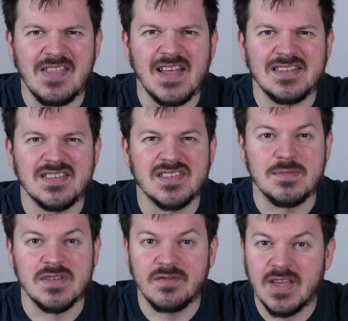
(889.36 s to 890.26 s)
and that did seem
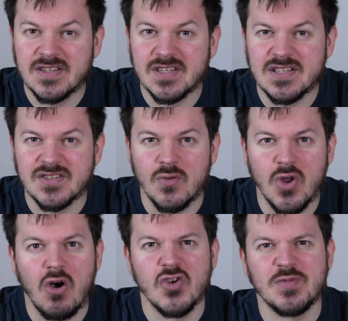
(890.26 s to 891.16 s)
to fix it. So
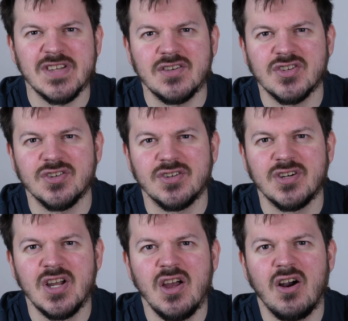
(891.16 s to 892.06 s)
not 100% sure
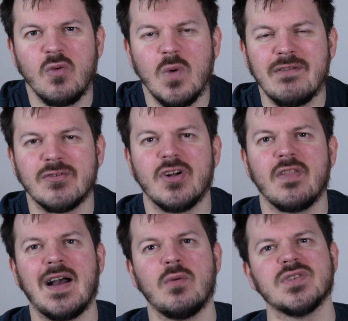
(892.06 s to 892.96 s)
on whether or not
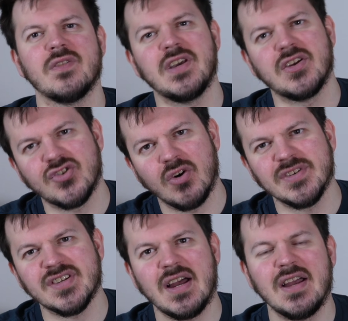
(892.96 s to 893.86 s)
that was on the controller
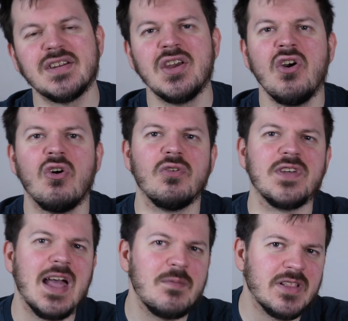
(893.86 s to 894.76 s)
side, or
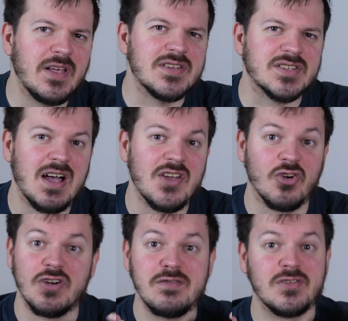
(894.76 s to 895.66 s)
the emulator side,
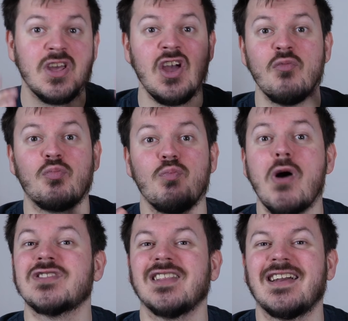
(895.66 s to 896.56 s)
or even
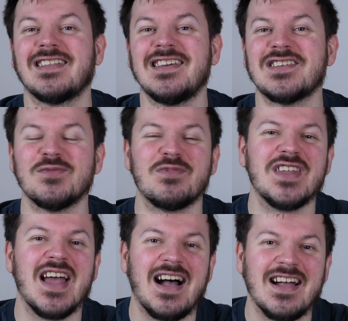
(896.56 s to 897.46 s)
most likely
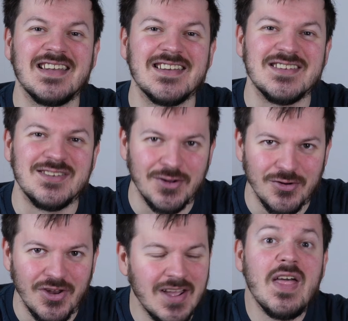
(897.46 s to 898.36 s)
something I had
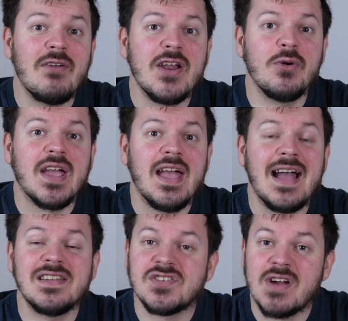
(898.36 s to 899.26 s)
done. But that ran okay. I
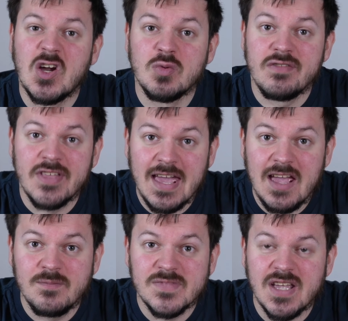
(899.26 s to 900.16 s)
did try a couple of other
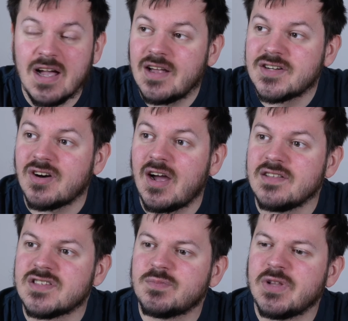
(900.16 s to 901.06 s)
games. I
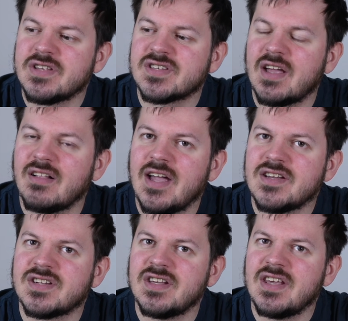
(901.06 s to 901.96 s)
tried Splinter Cell
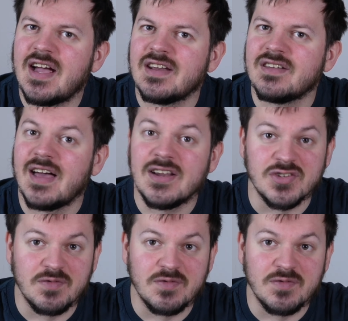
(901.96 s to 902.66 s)
HD, and that just